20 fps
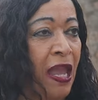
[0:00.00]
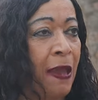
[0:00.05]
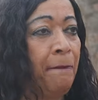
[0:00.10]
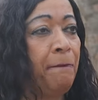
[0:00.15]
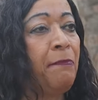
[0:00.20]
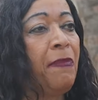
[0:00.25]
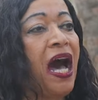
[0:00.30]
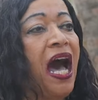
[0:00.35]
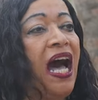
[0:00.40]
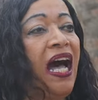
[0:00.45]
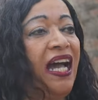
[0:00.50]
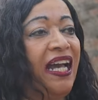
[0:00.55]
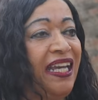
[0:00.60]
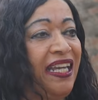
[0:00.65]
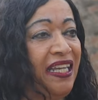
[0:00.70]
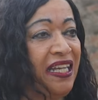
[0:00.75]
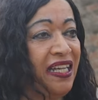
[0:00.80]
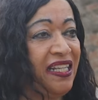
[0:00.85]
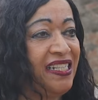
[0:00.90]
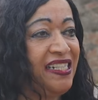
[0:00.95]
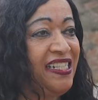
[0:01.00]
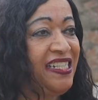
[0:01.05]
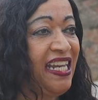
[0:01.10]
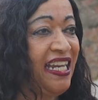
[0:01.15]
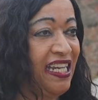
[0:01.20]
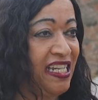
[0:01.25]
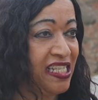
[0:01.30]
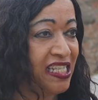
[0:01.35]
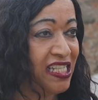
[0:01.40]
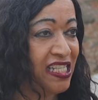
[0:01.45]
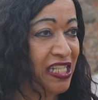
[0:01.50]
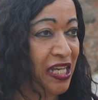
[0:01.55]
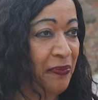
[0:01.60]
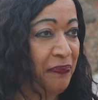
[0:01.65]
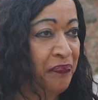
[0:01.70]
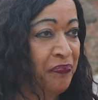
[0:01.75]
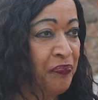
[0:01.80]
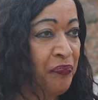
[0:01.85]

my niece.